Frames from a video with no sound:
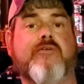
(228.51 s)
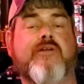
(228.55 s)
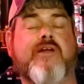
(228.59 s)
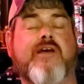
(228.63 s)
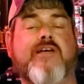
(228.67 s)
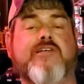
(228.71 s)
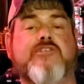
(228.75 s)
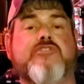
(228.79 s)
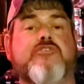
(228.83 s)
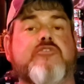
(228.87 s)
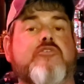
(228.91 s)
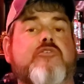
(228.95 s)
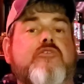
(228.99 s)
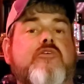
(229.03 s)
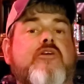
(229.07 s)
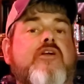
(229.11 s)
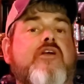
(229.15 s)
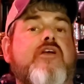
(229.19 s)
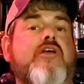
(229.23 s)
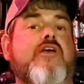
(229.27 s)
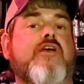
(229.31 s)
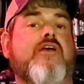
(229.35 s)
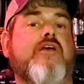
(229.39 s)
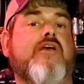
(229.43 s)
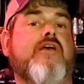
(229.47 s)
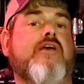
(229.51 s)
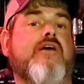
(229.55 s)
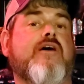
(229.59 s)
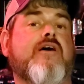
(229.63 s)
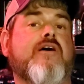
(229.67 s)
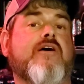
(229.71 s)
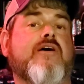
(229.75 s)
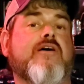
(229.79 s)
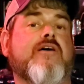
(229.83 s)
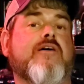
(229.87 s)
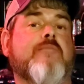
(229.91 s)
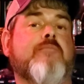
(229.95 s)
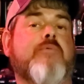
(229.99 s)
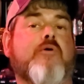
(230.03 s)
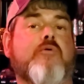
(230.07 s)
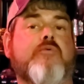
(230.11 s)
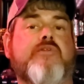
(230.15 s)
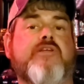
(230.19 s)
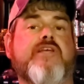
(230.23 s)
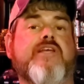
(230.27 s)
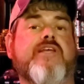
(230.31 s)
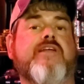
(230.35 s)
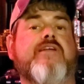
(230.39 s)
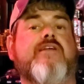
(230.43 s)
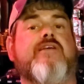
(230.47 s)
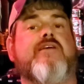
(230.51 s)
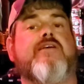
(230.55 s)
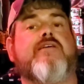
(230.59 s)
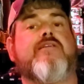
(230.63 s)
nicer uh, boutique